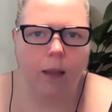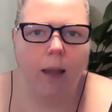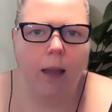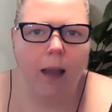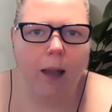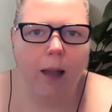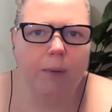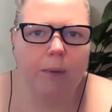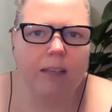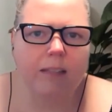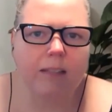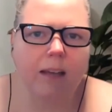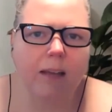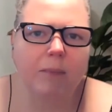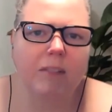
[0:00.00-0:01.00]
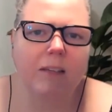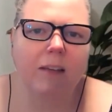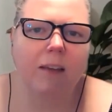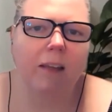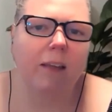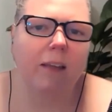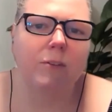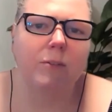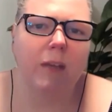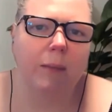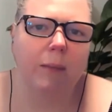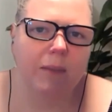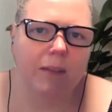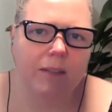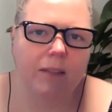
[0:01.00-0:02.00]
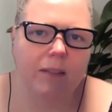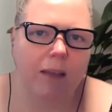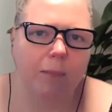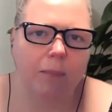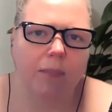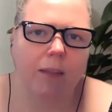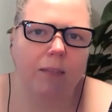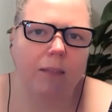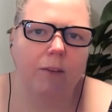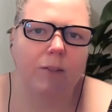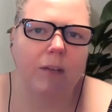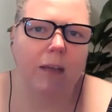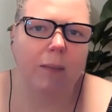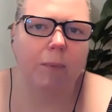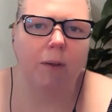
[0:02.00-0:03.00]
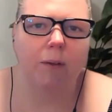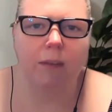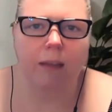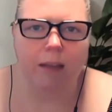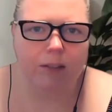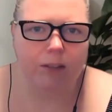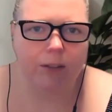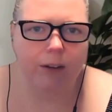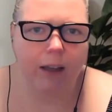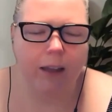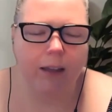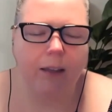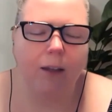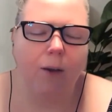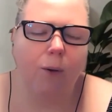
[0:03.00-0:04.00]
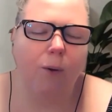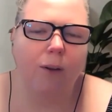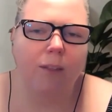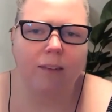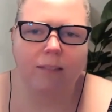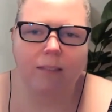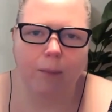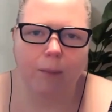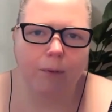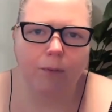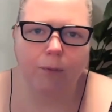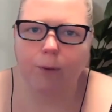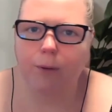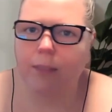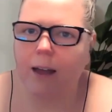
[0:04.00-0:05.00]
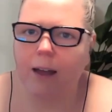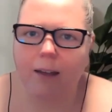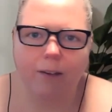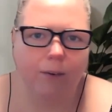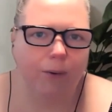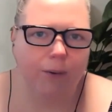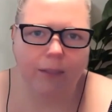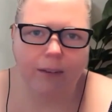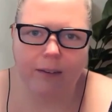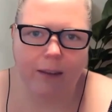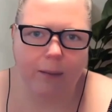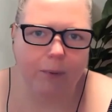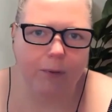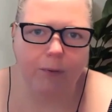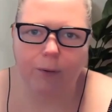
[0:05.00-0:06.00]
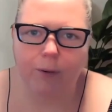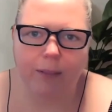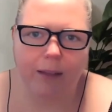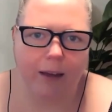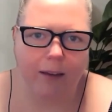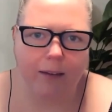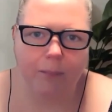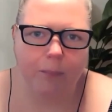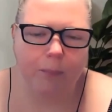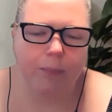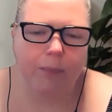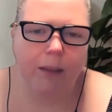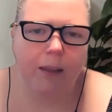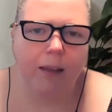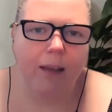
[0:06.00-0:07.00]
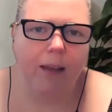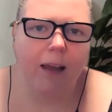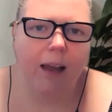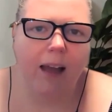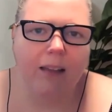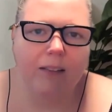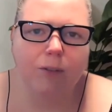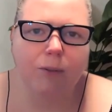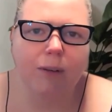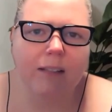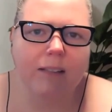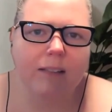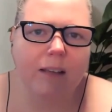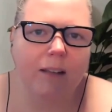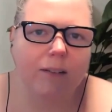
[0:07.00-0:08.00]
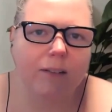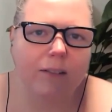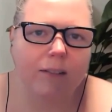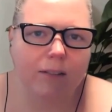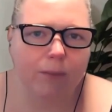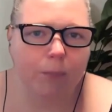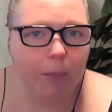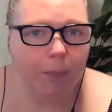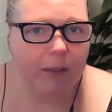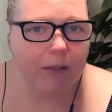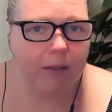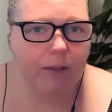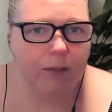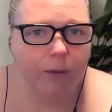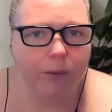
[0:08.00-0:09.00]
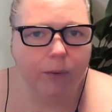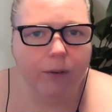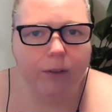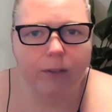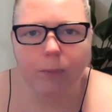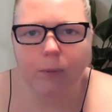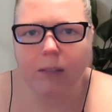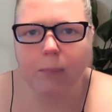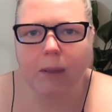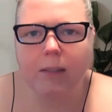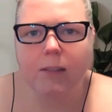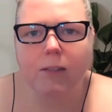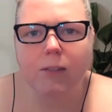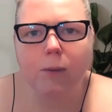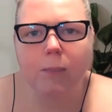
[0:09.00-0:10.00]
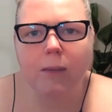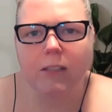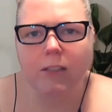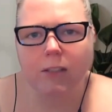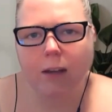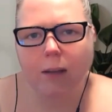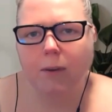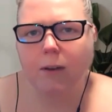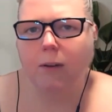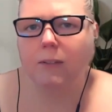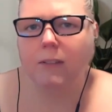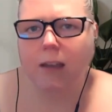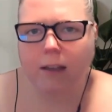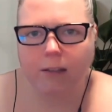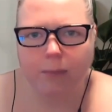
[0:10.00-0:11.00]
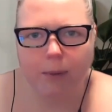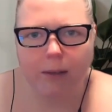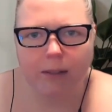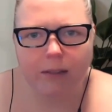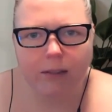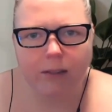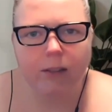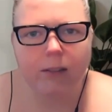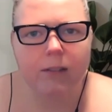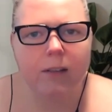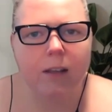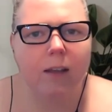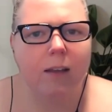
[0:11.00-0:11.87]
How many times today have you typed the same thing that you typed out yesterday or the day before that or the day before that? As direct sellers and small business owners, we spend so much time in our text messages,